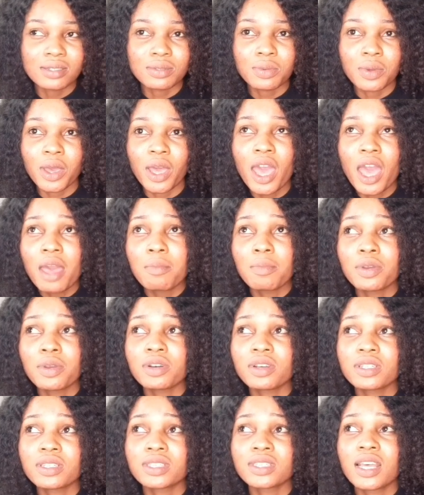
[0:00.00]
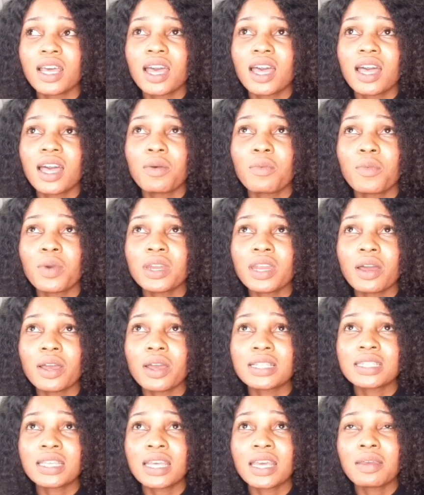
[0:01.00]
Because when I take
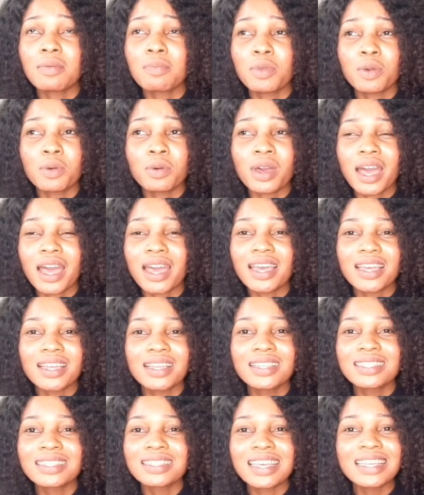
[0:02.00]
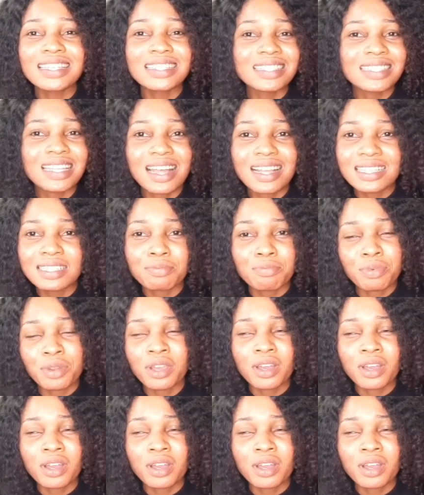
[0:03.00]
milk, it's instant breakouts.